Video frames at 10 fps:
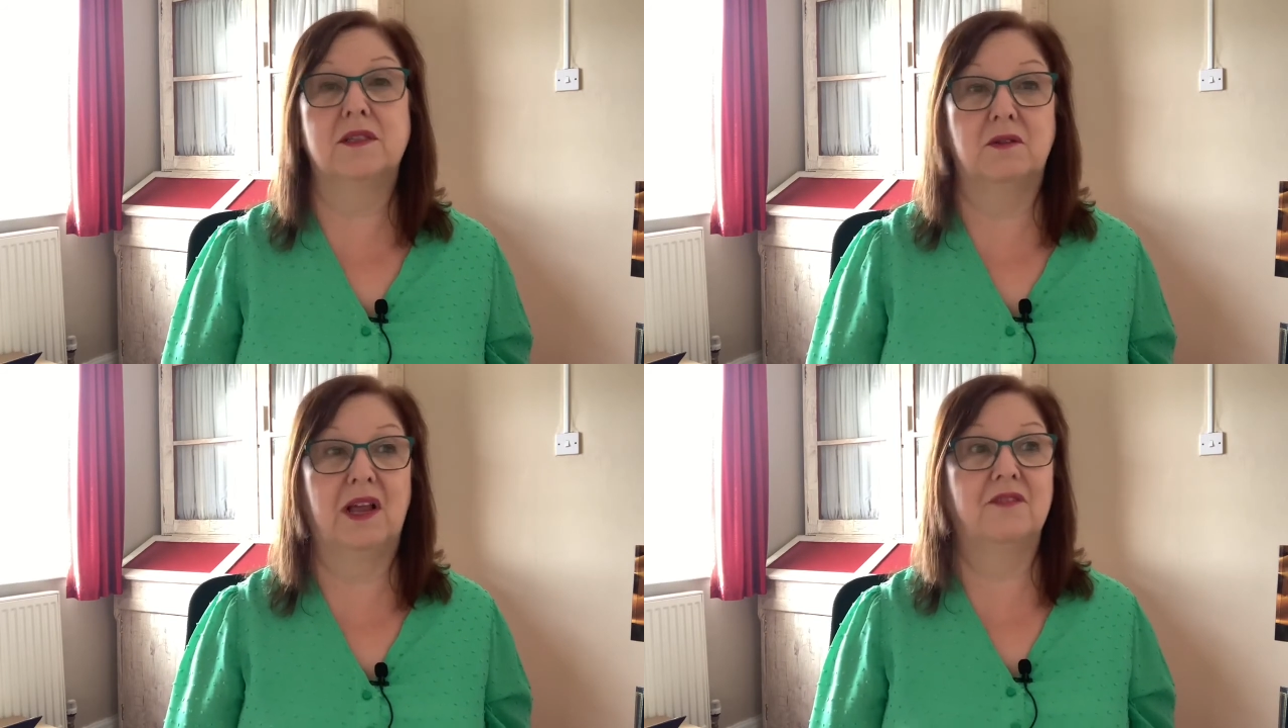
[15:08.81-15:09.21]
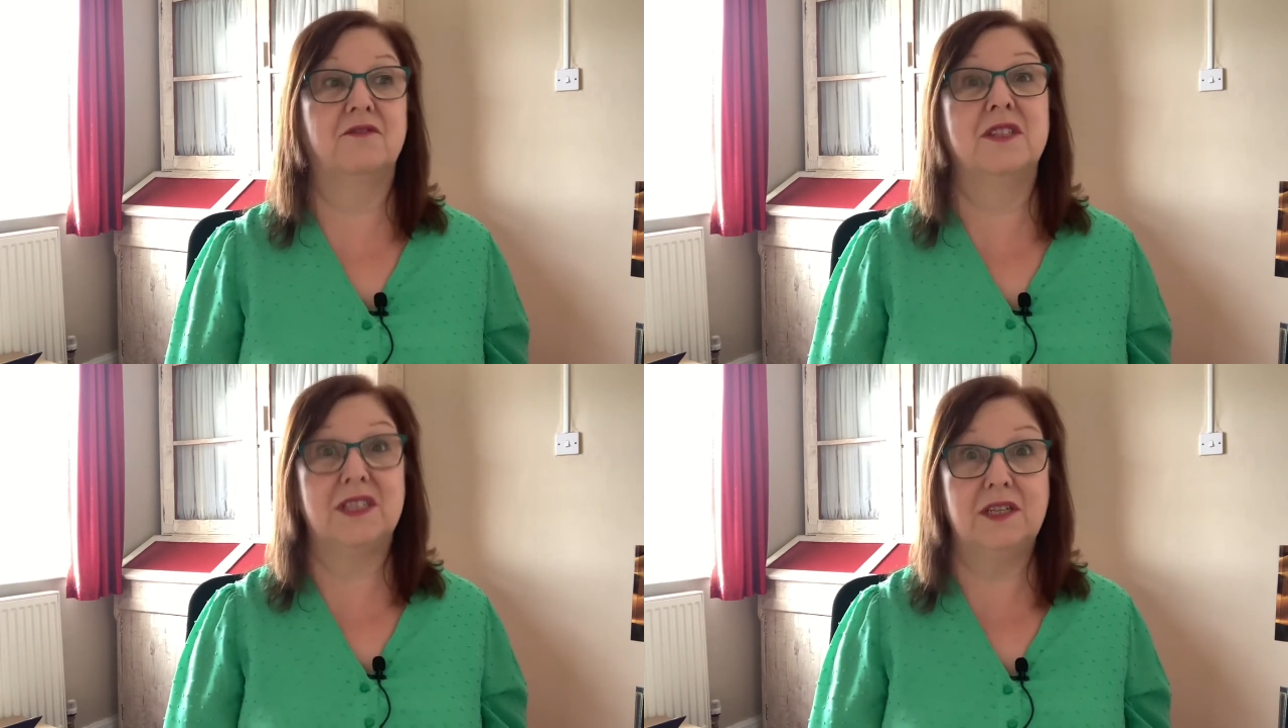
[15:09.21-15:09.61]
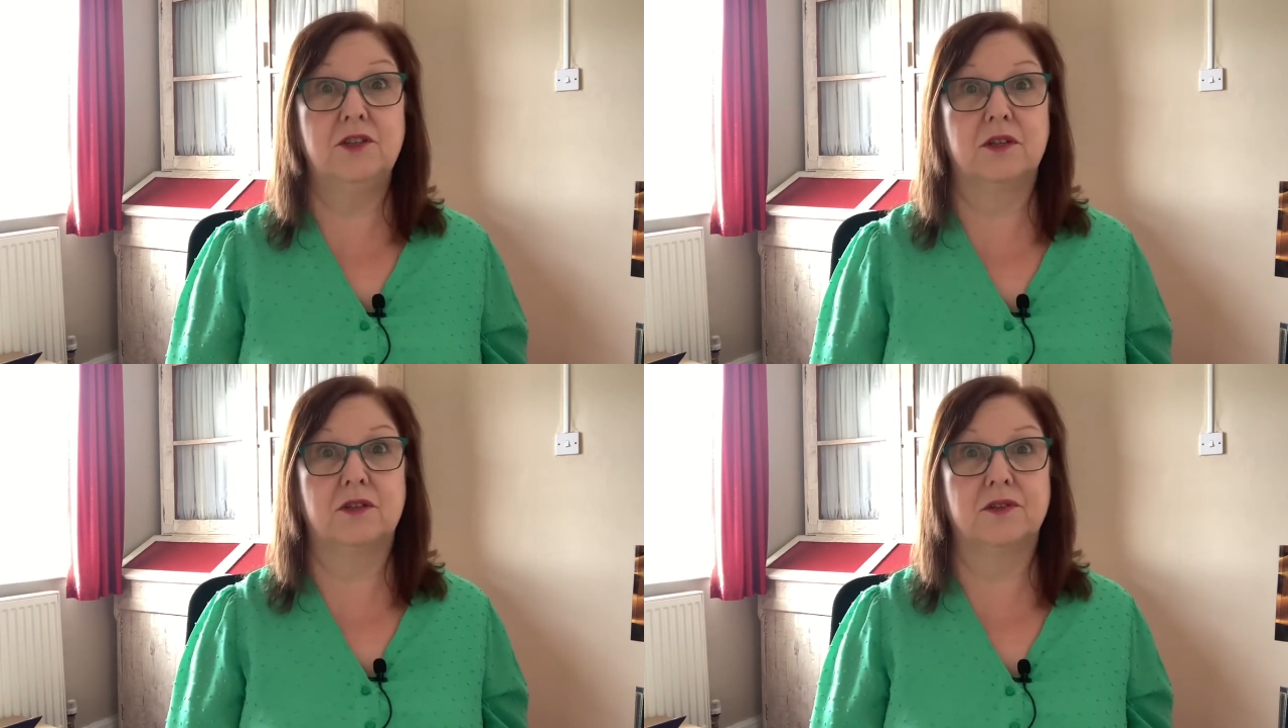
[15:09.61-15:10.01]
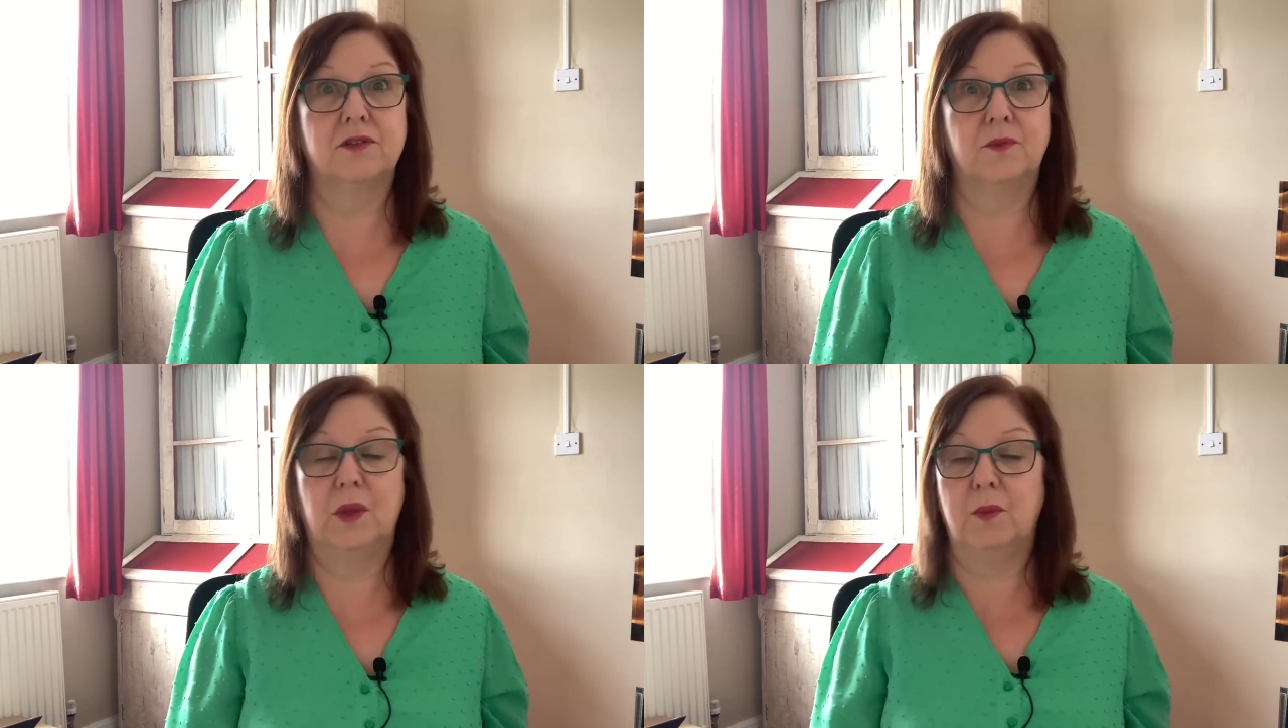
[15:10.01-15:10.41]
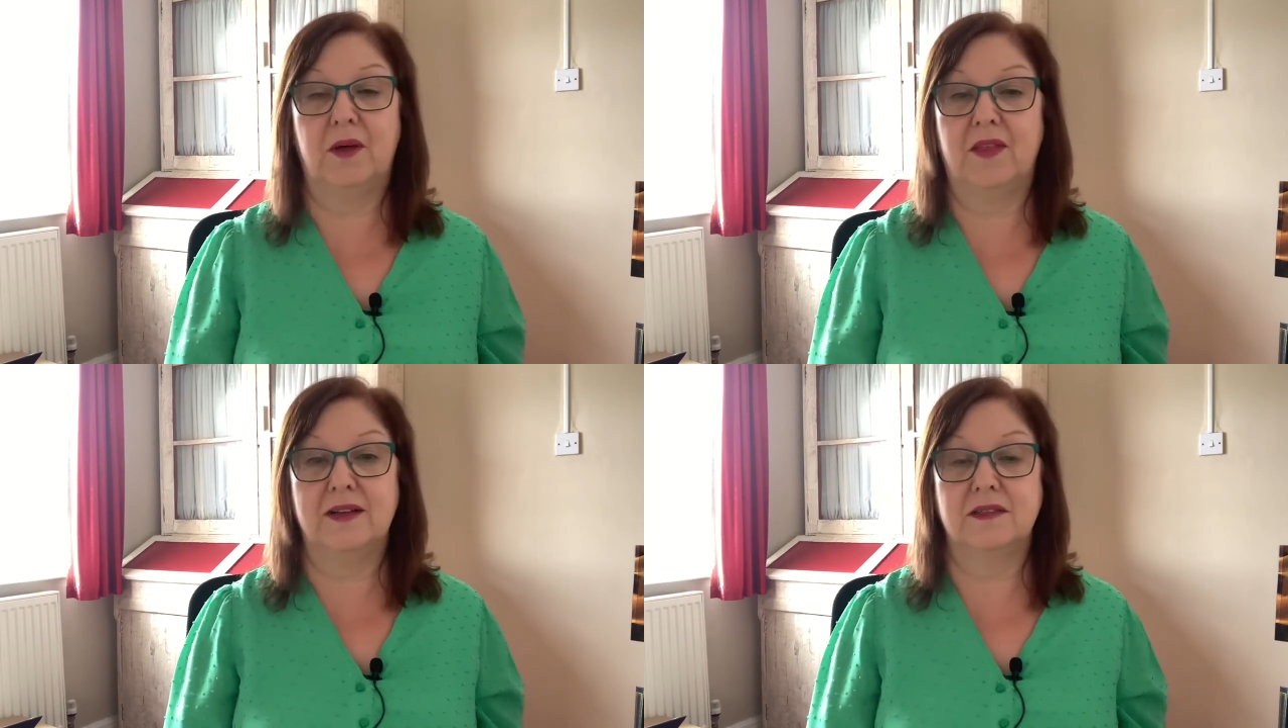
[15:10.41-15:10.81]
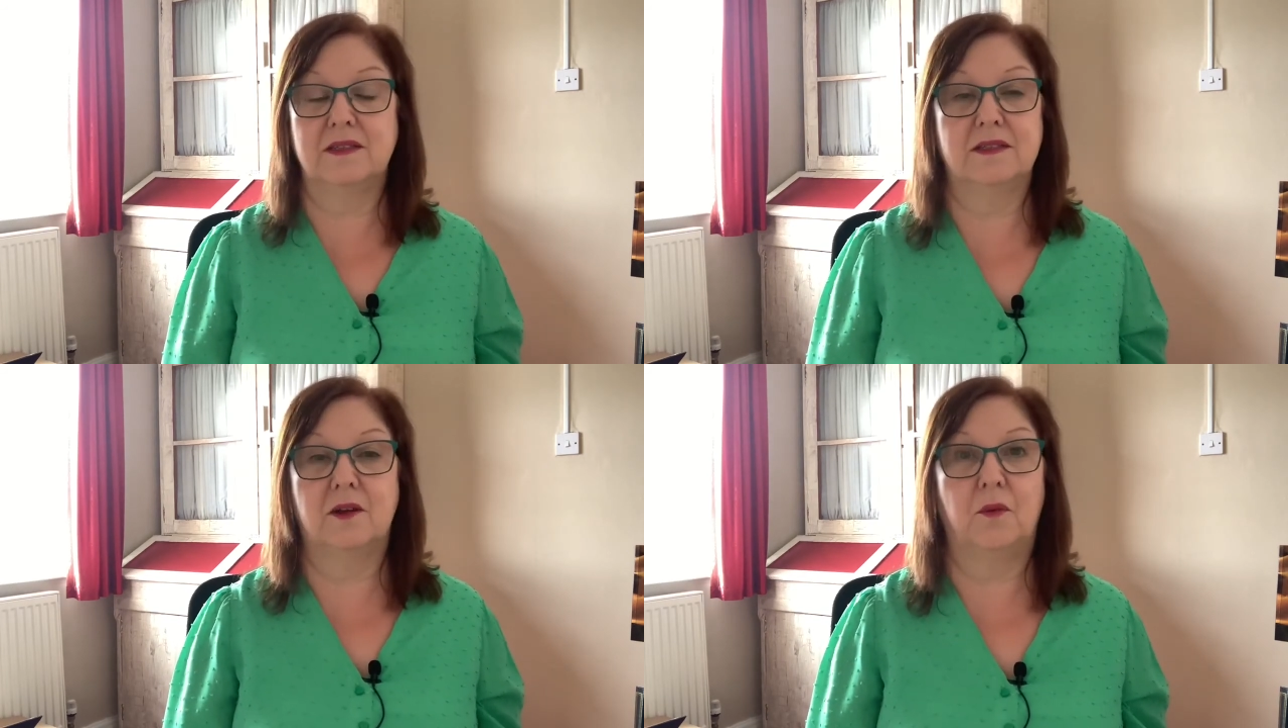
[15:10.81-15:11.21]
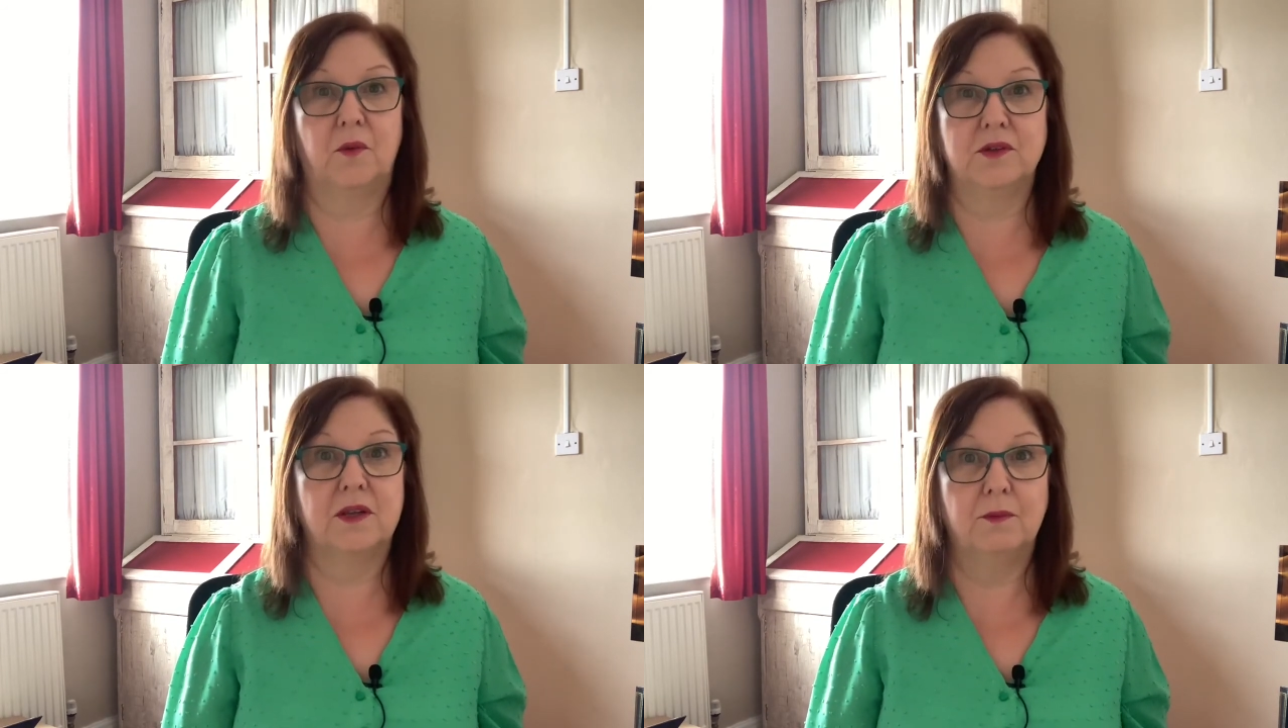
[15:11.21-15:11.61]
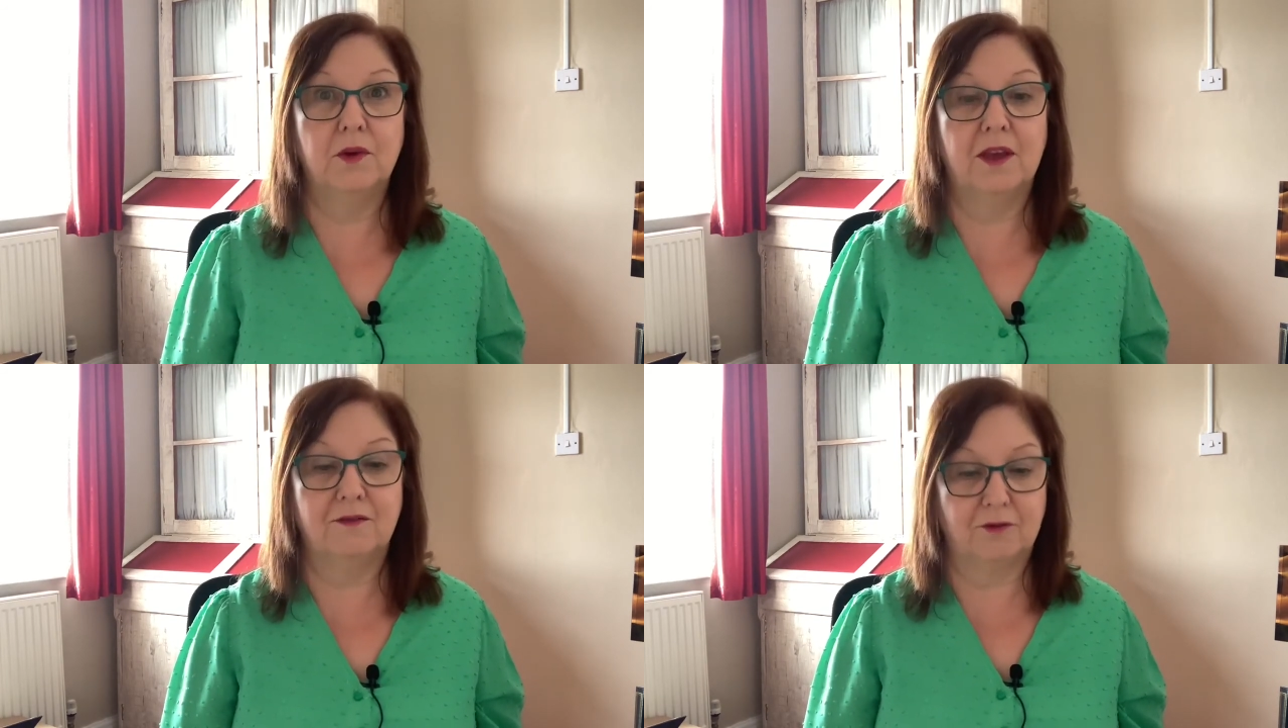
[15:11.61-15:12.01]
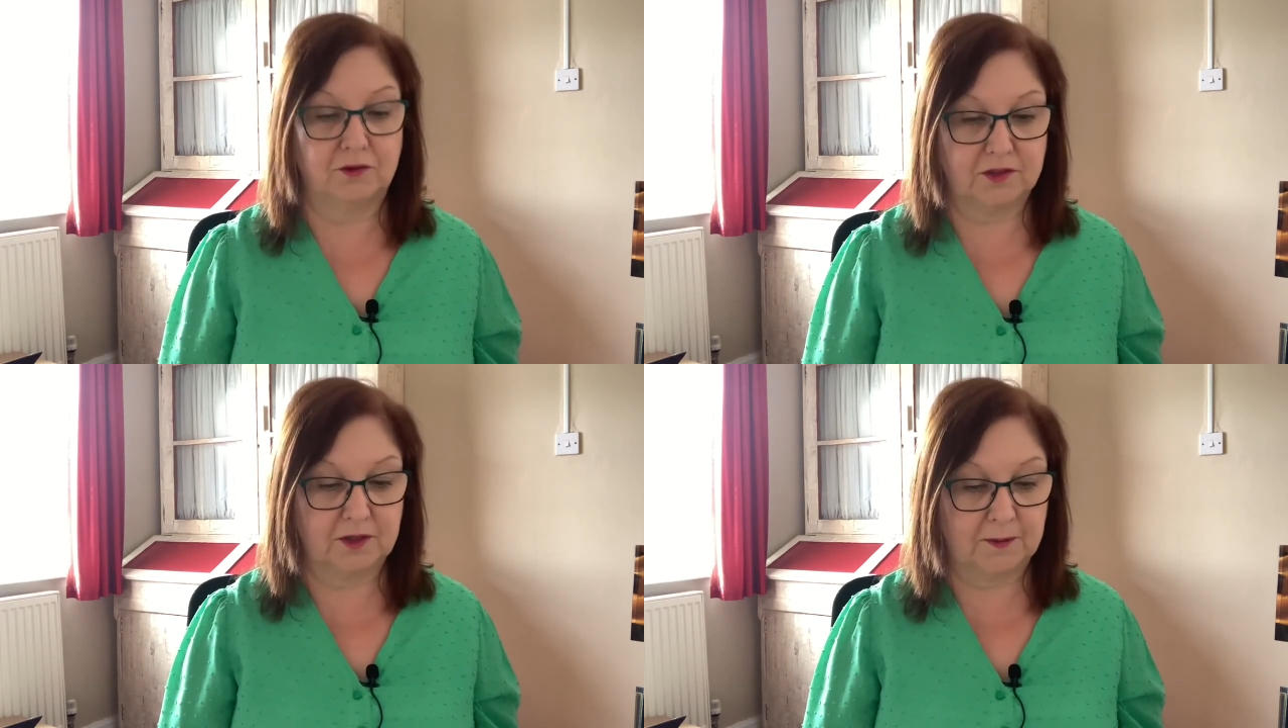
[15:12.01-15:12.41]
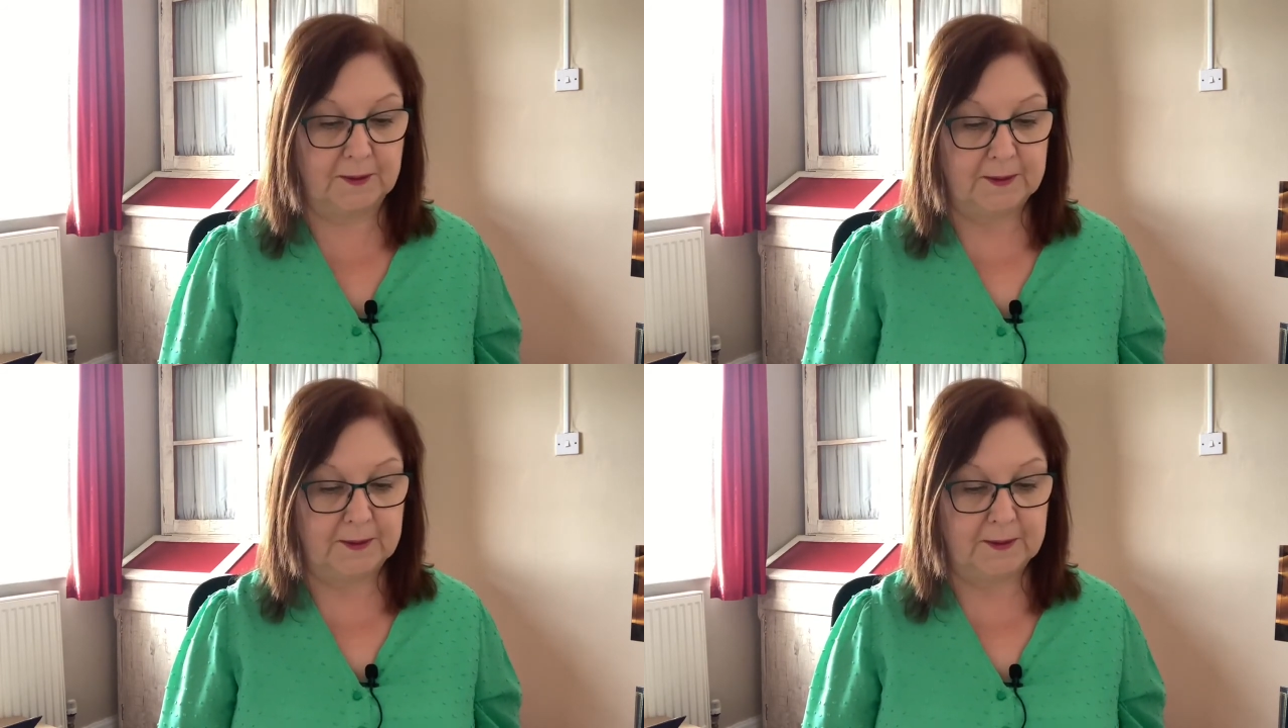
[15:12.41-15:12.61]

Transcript: So like for a t-shirt or something, well, that's not what I'm looking for. So